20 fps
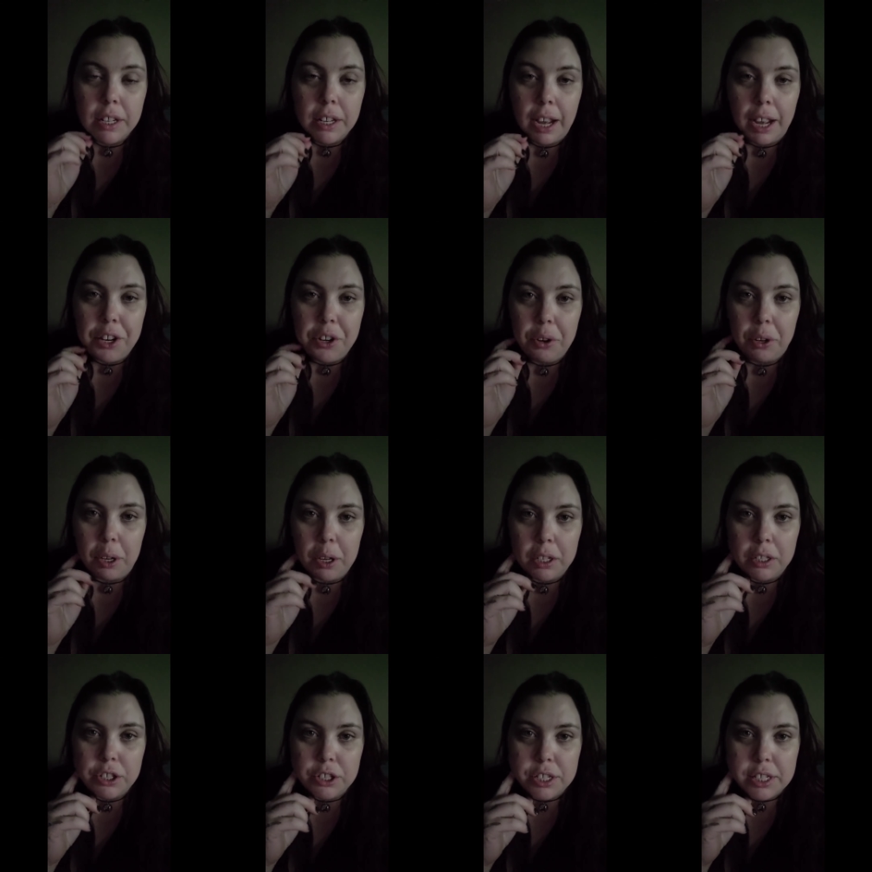And you
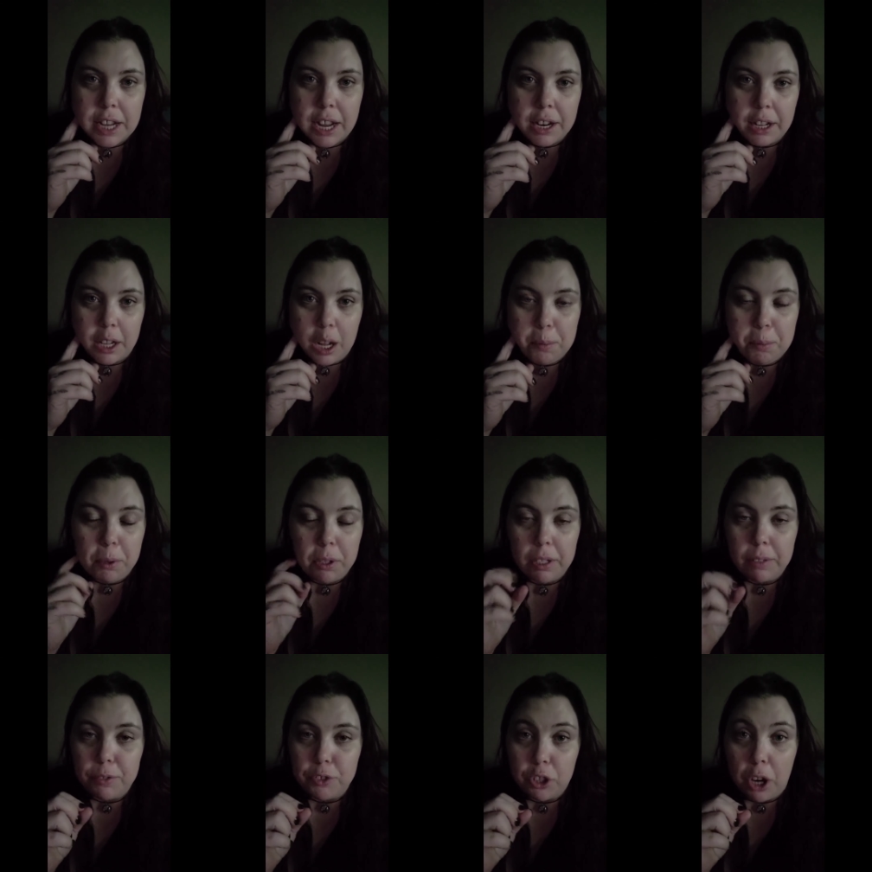could just add a
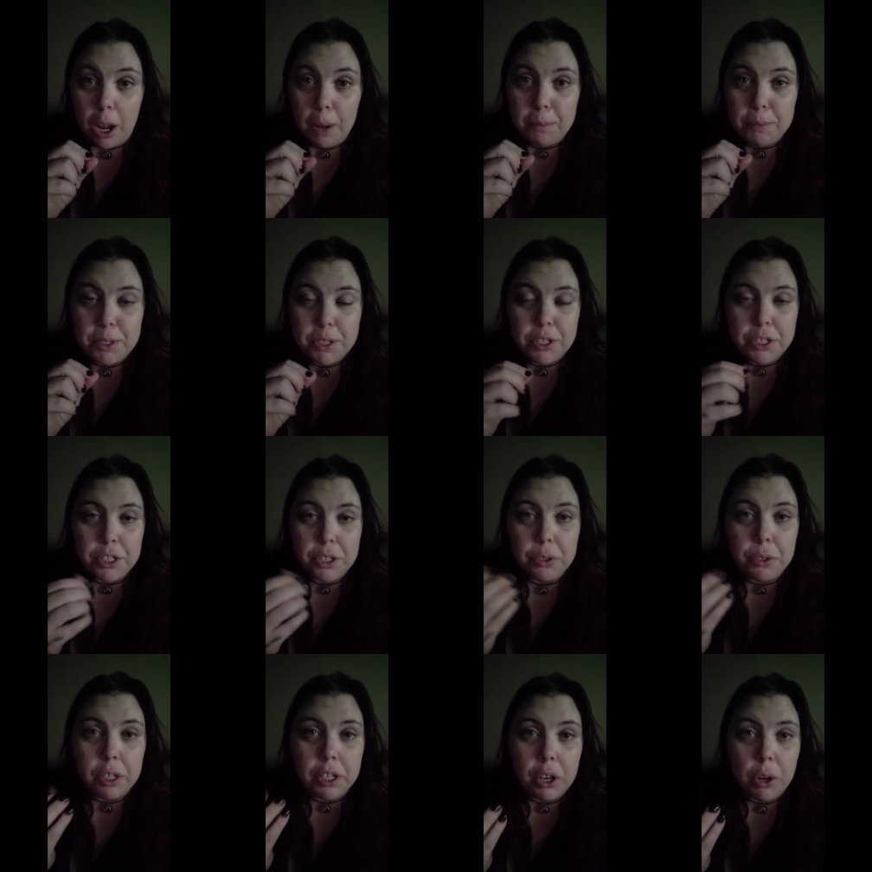couple of drops
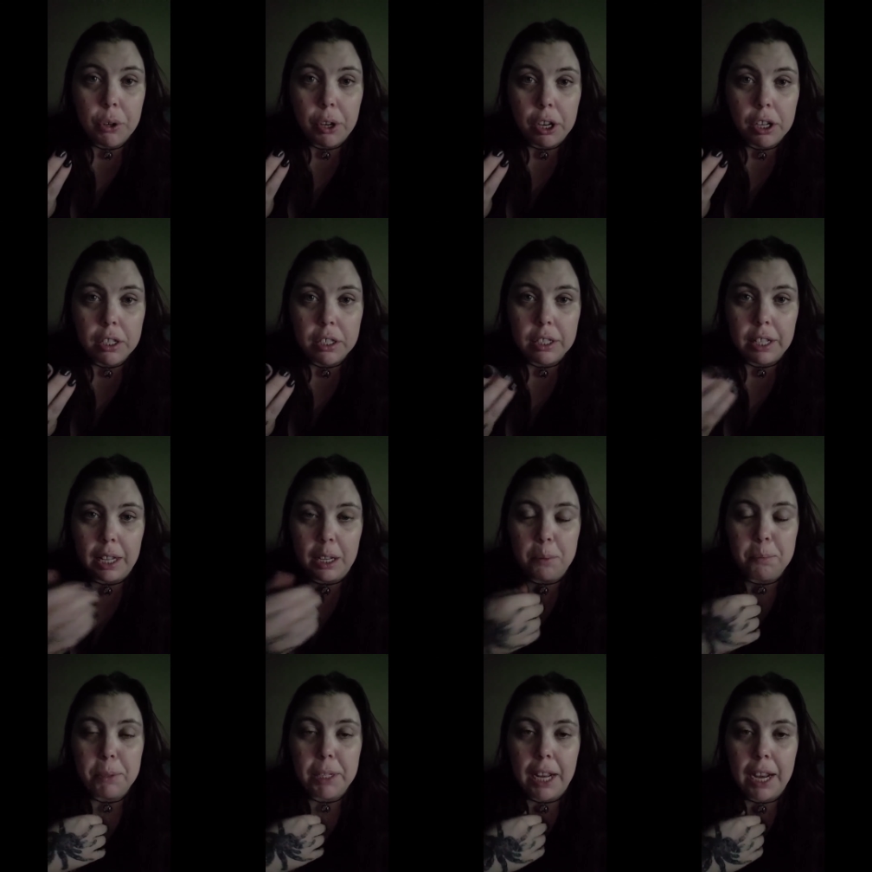to a yogurt, like
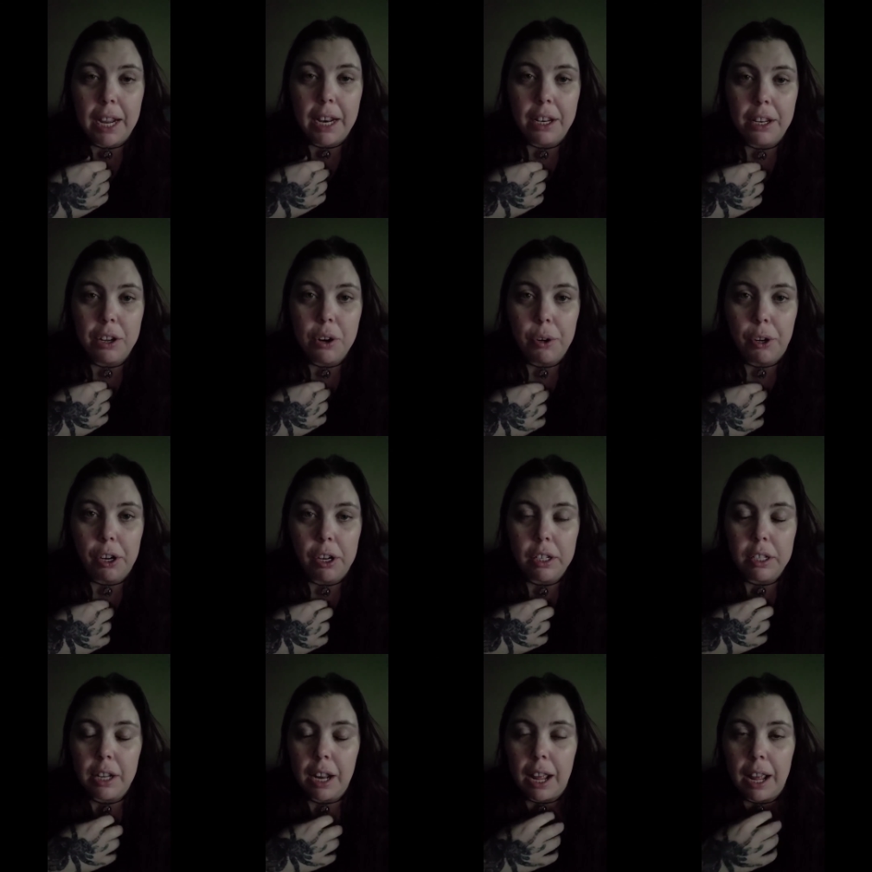a plain
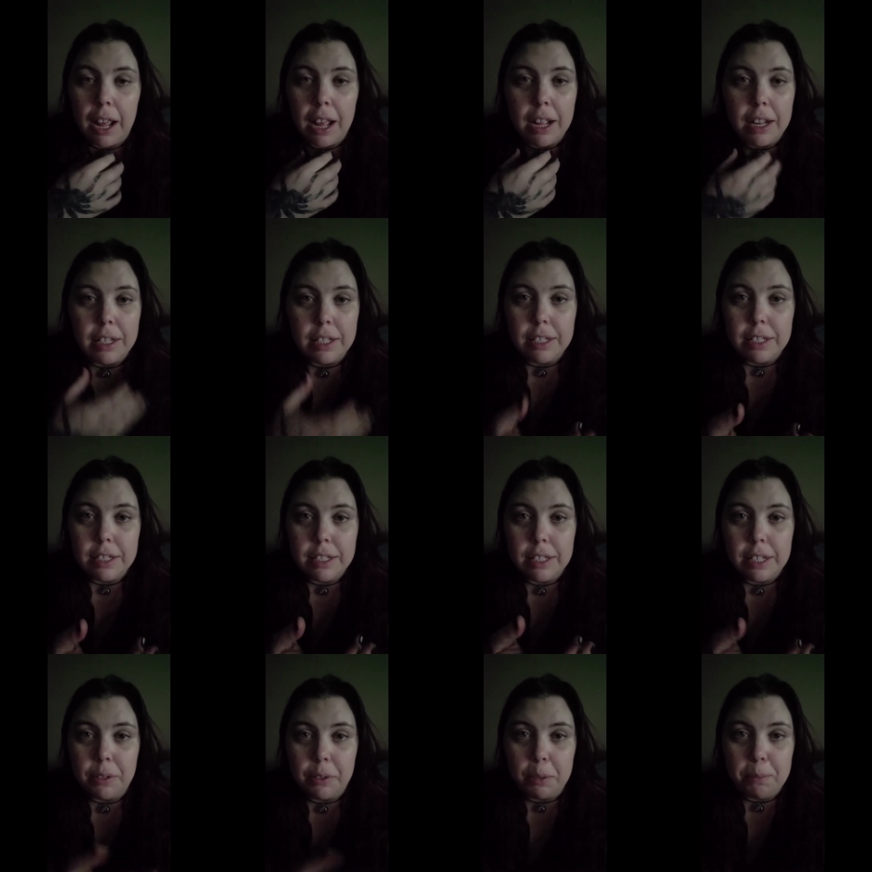yogurt, and
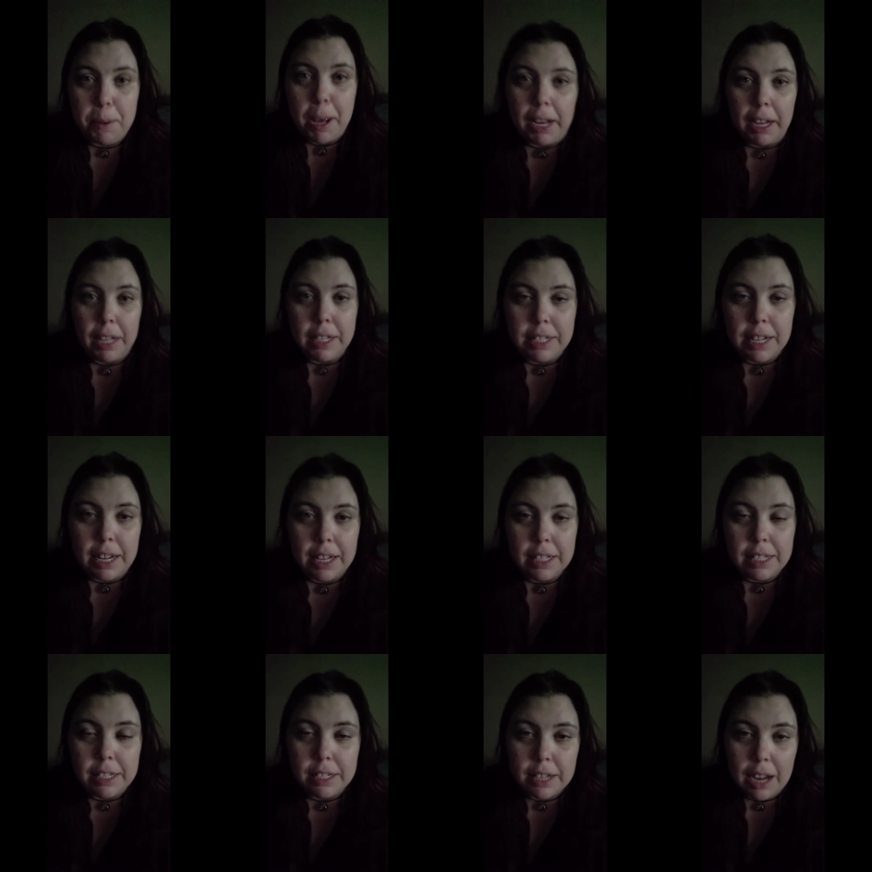it would make it
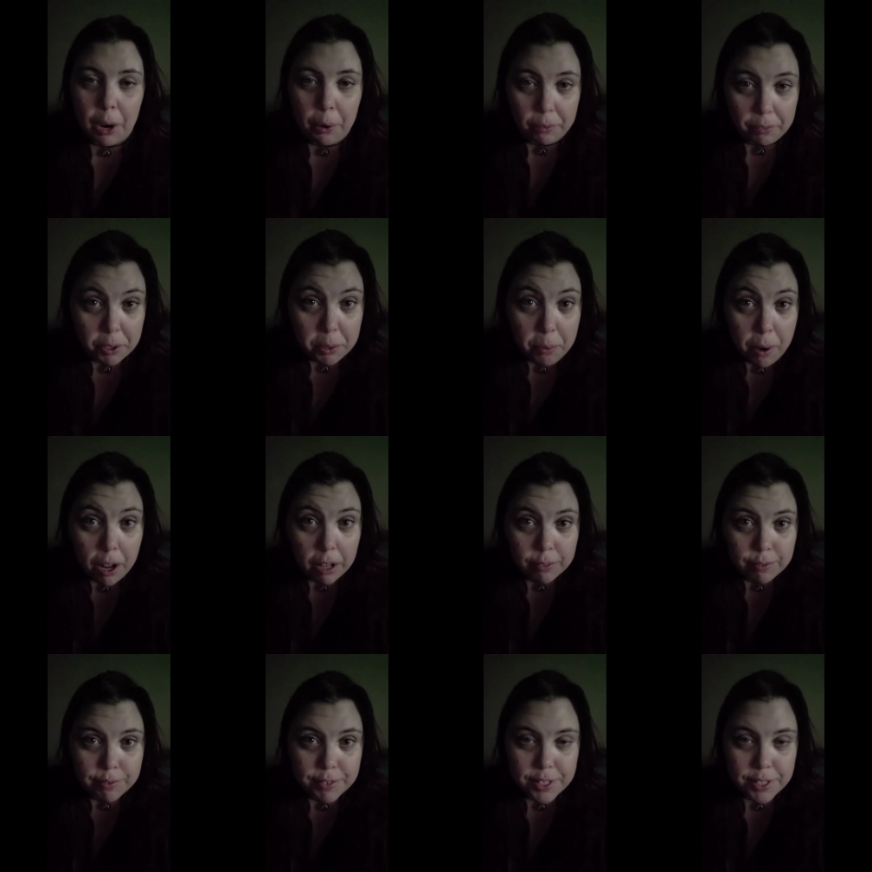taste however you want.